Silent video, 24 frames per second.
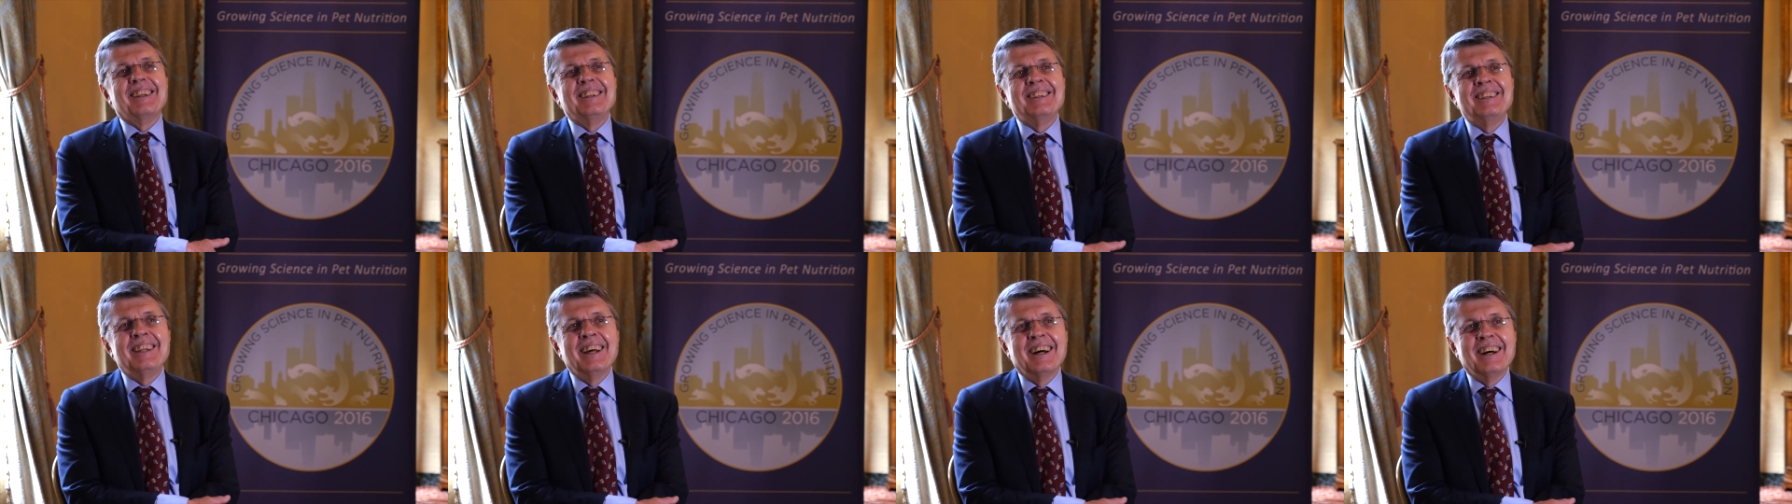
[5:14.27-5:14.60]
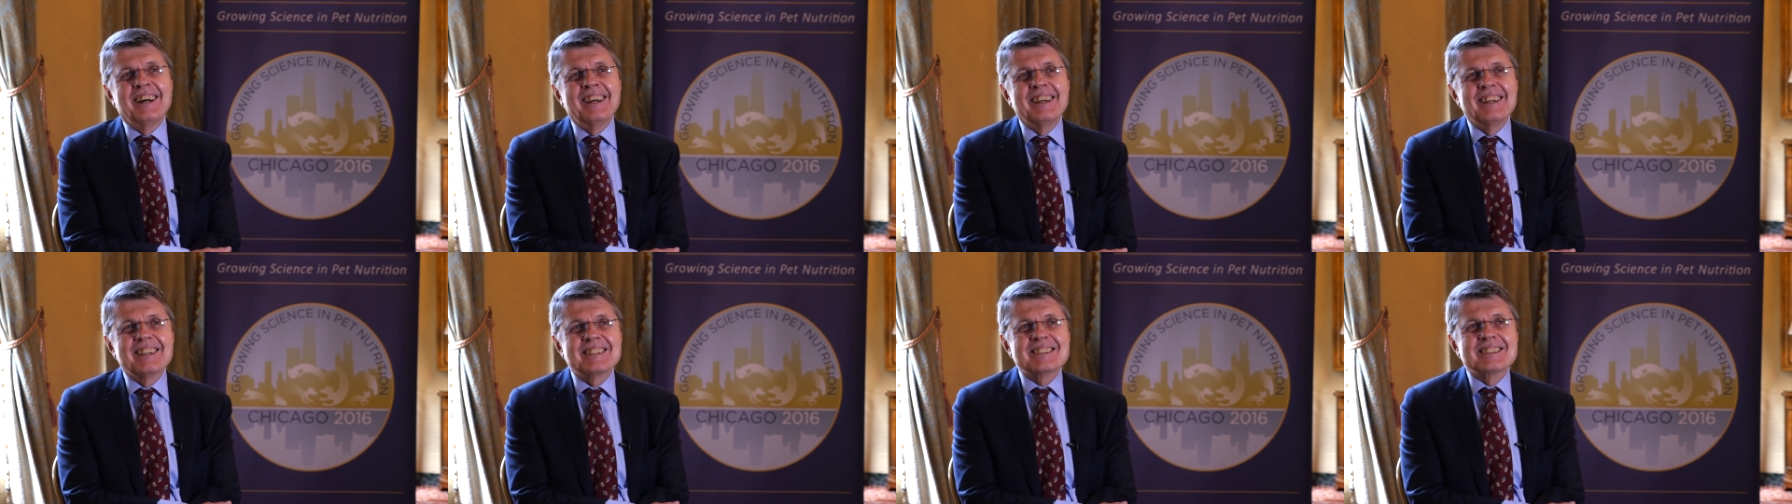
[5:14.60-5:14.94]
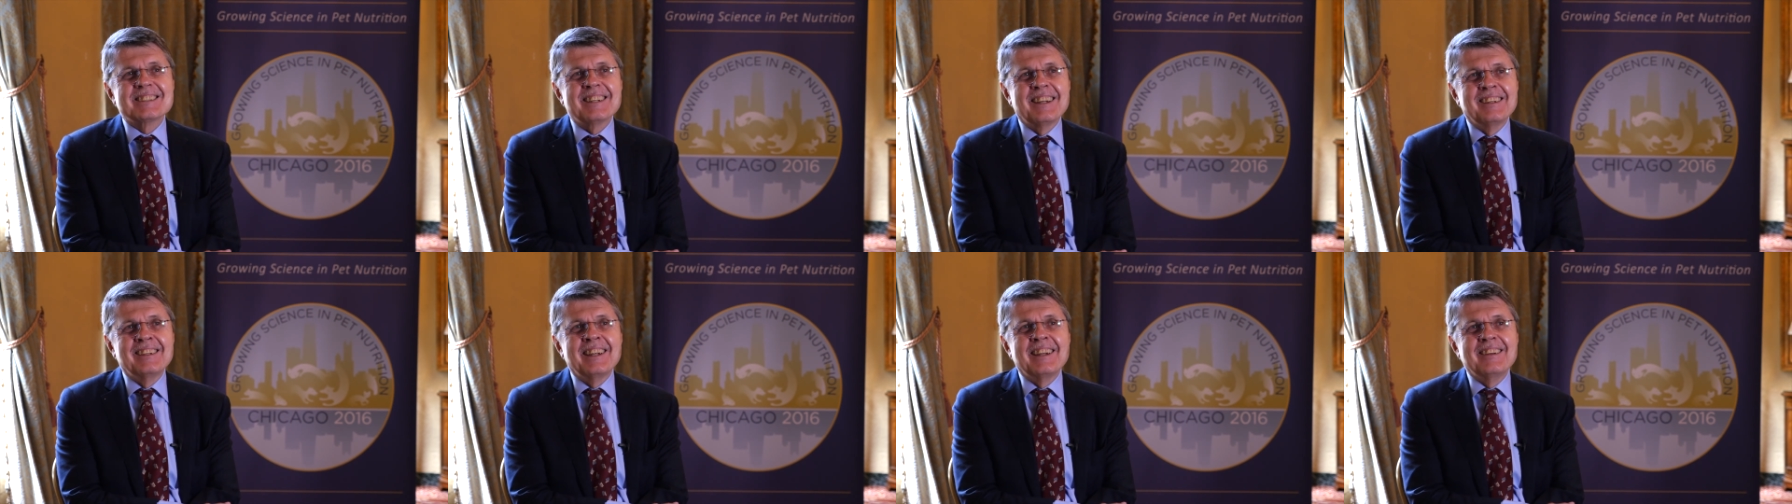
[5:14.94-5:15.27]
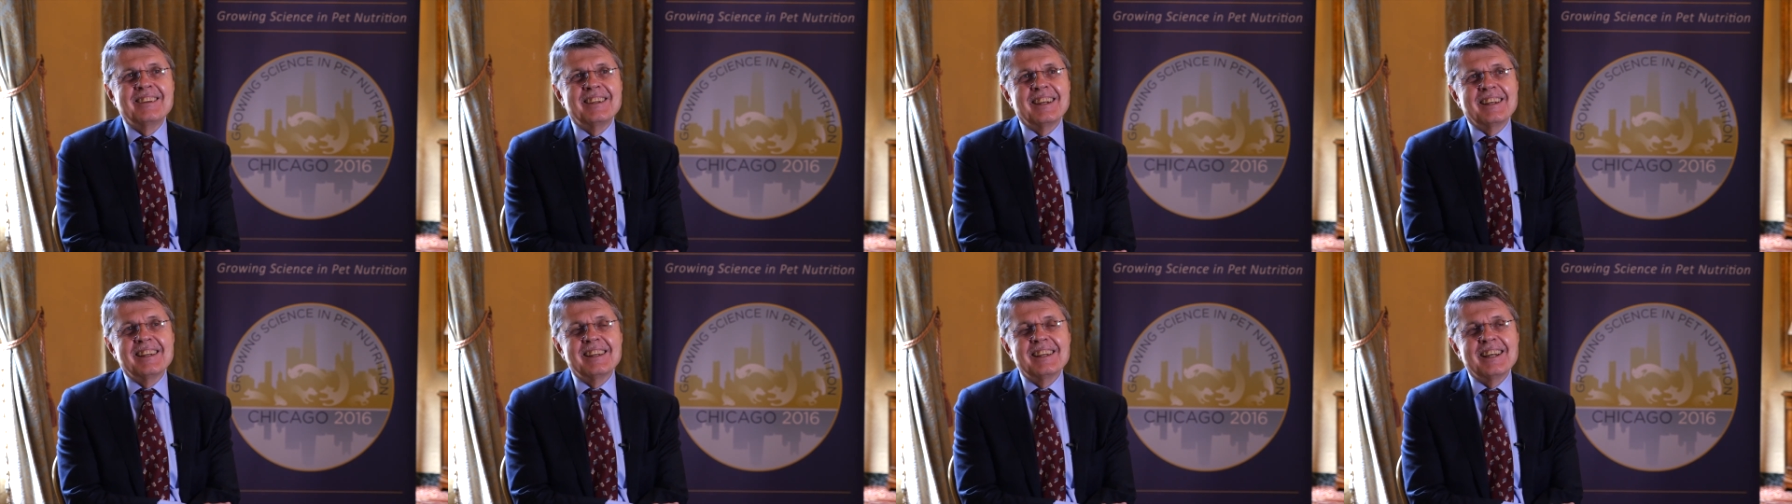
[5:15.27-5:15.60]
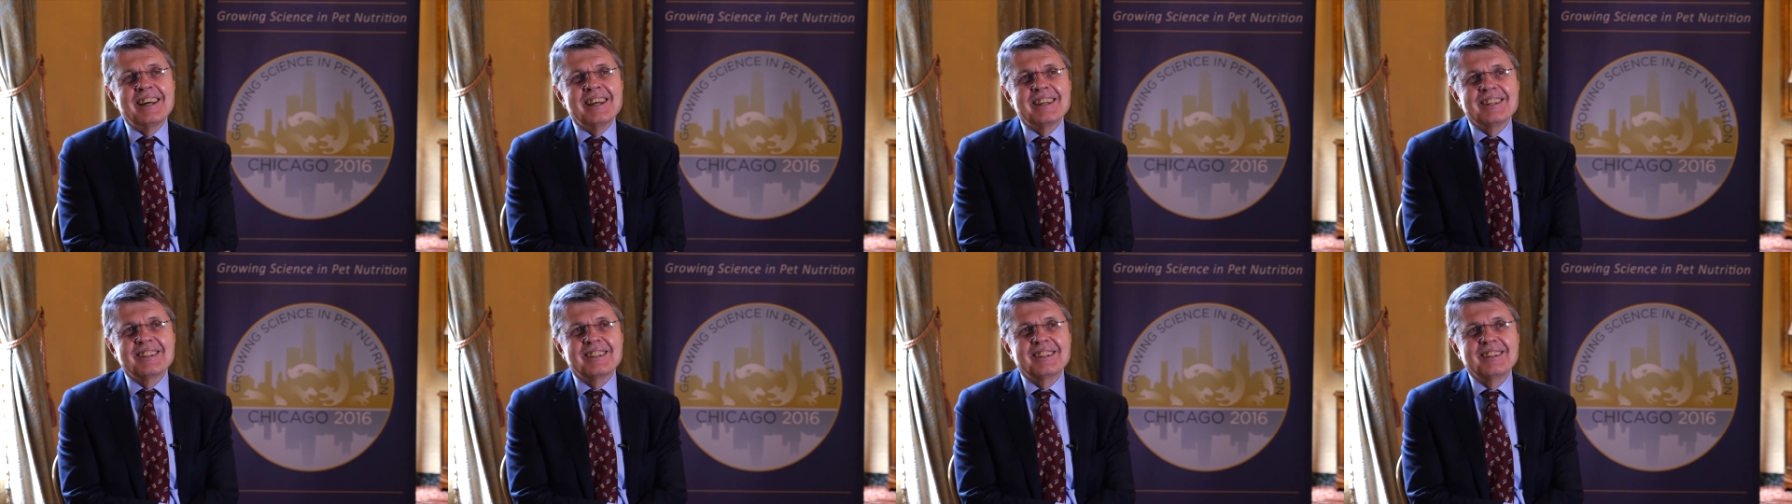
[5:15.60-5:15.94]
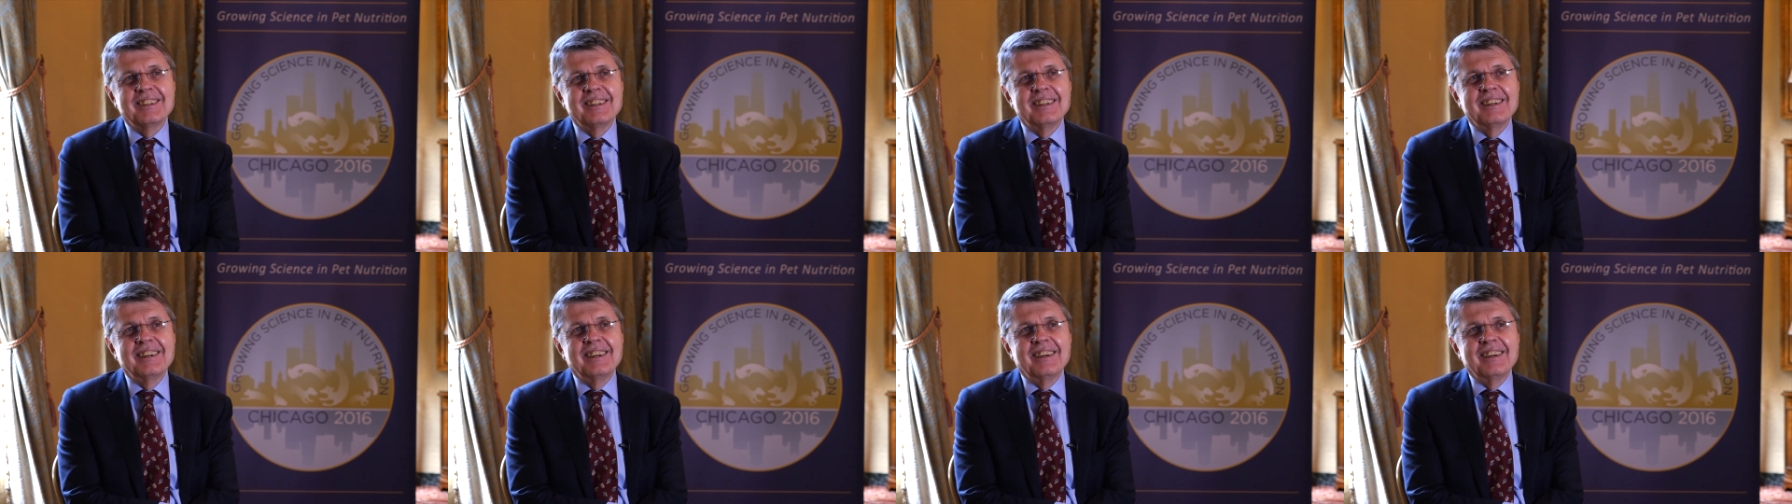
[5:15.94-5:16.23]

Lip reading: diets that they like,